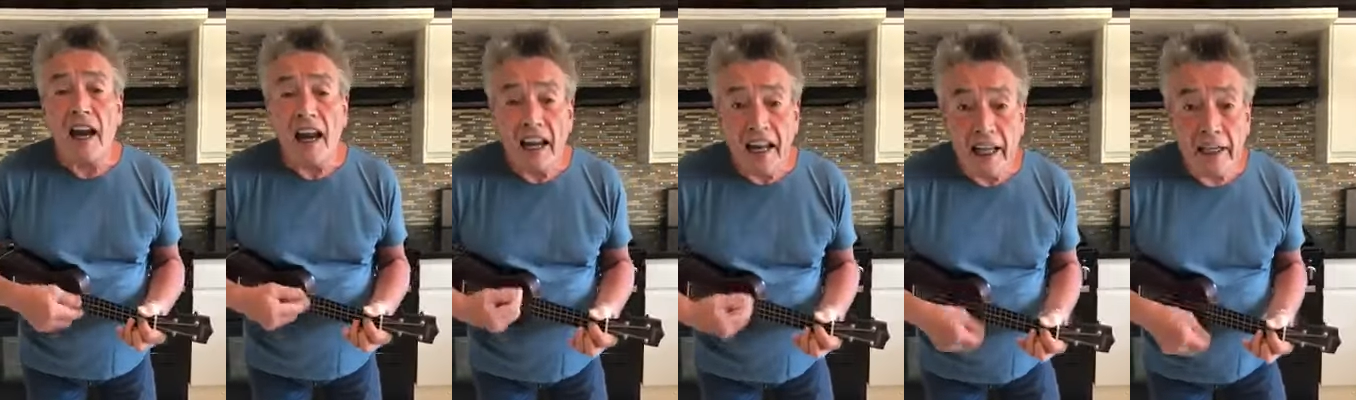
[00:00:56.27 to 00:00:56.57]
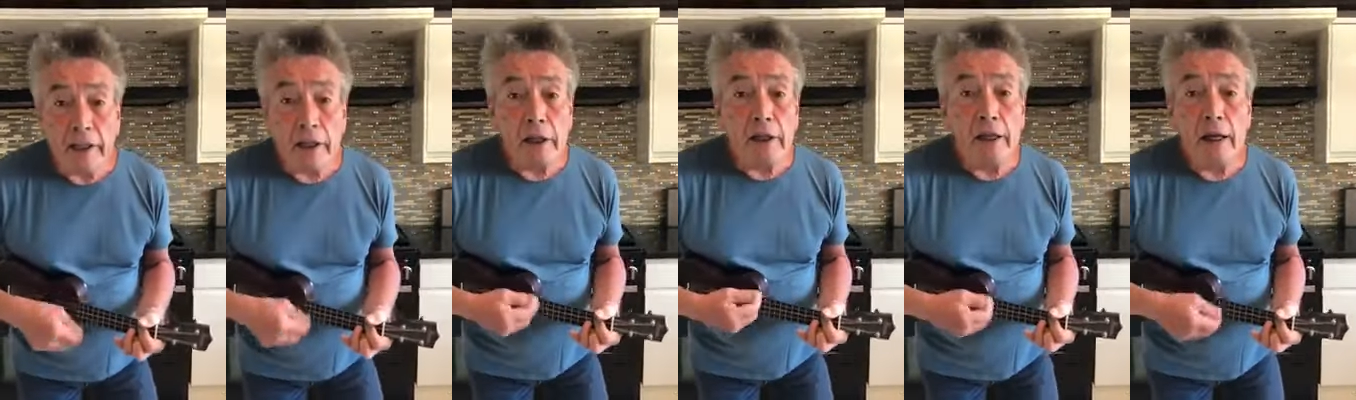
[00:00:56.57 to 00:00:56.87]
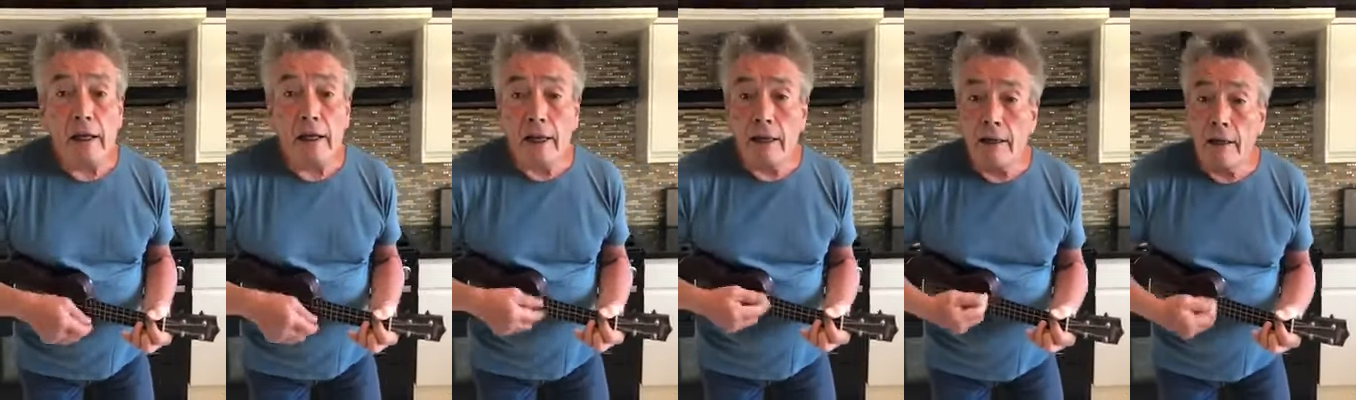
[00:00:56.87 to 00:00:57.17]
in a
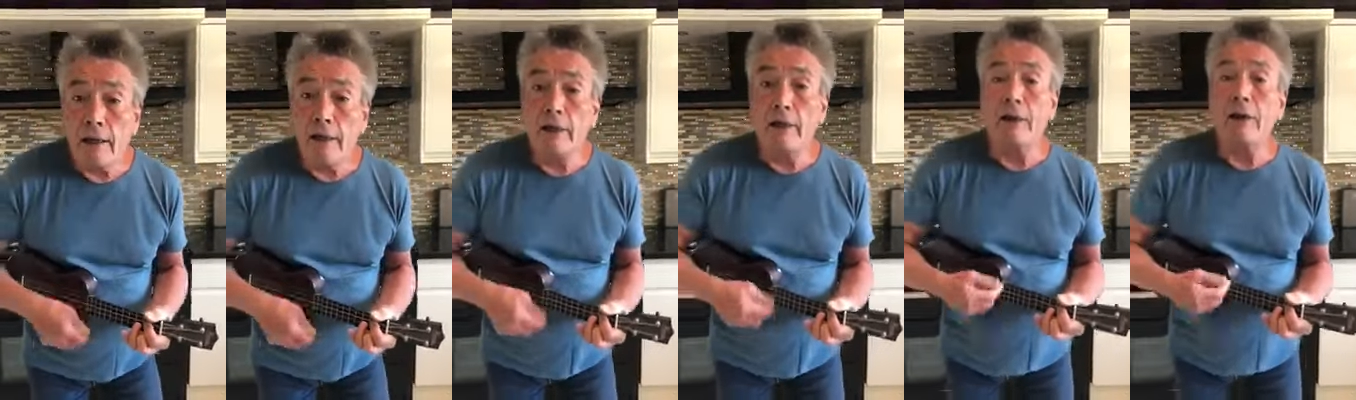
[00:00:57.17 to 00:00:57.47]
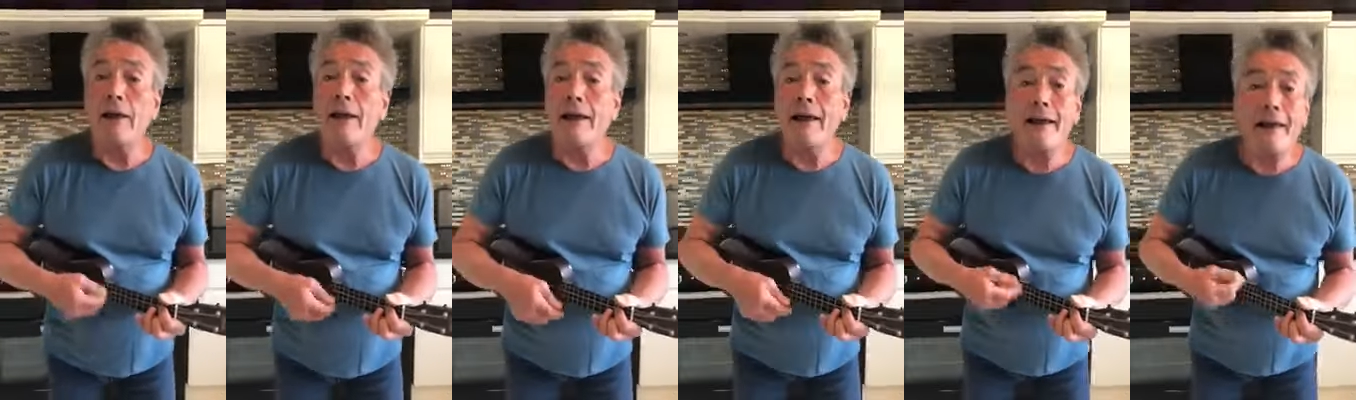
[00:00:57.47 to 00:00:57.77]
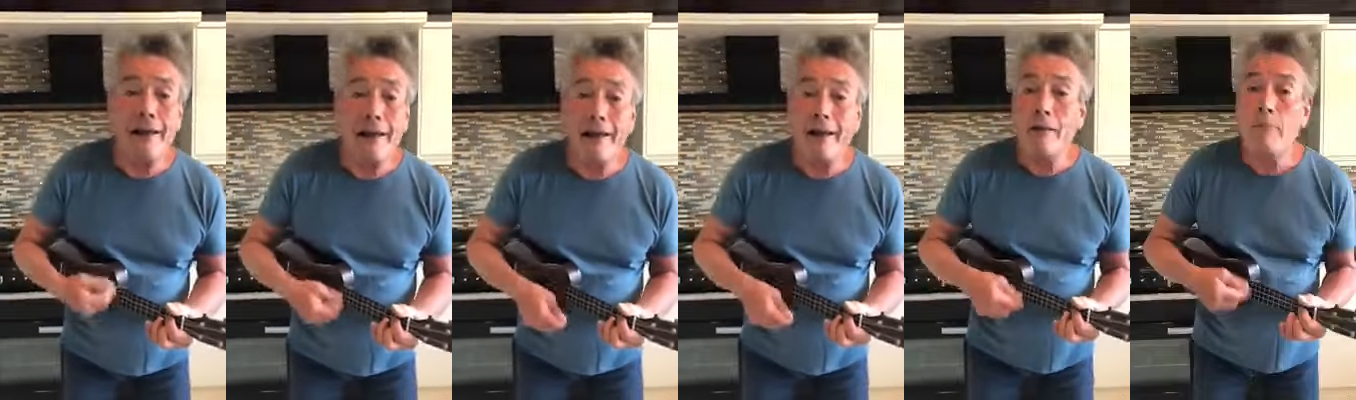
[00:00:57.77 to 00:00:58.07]

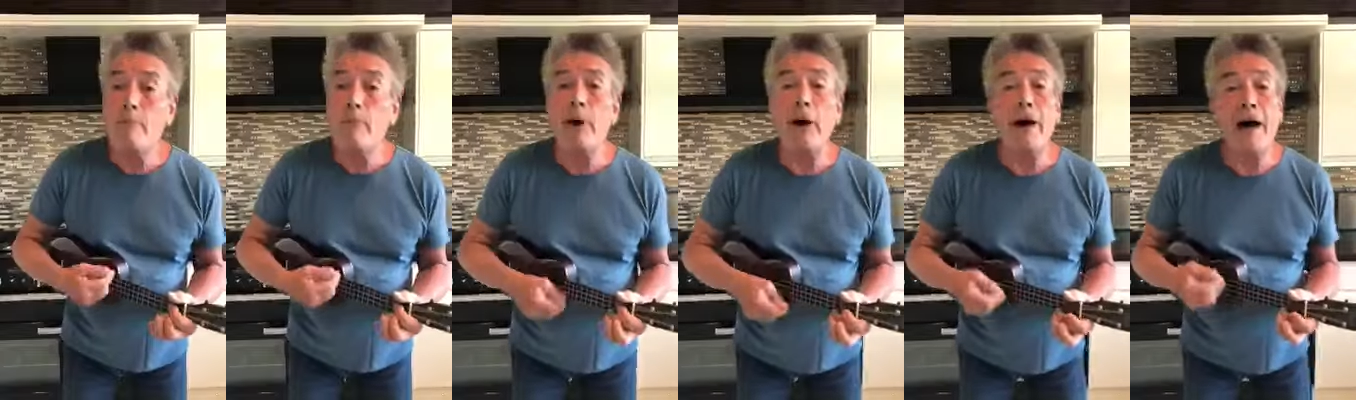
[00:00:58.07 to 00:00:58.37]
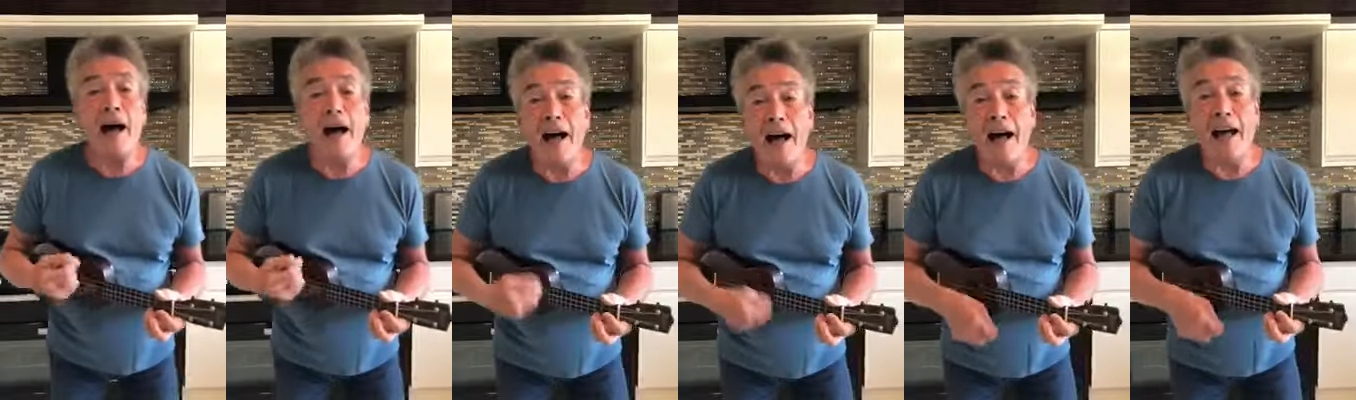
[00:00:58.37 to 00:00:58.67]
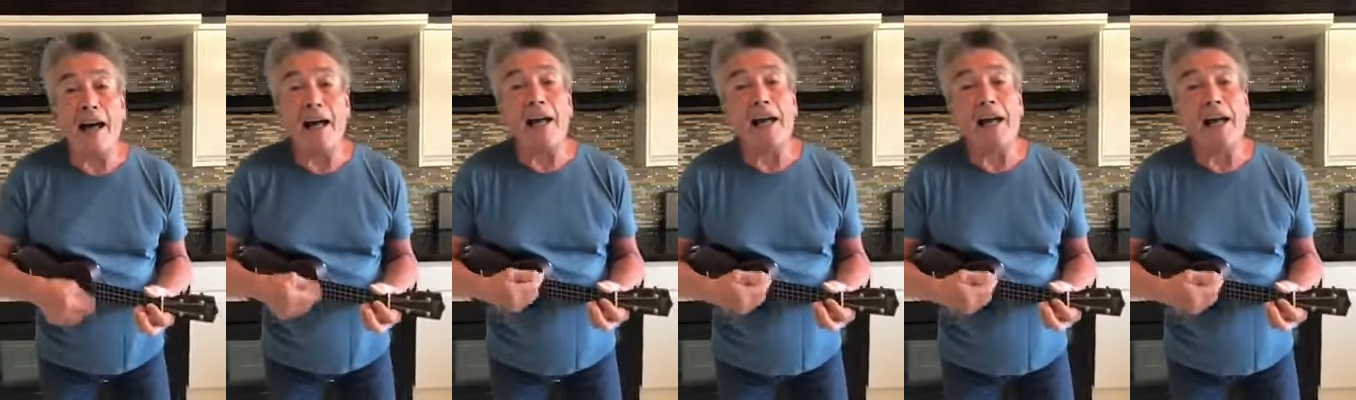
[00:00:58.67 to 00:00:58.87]
lullaby.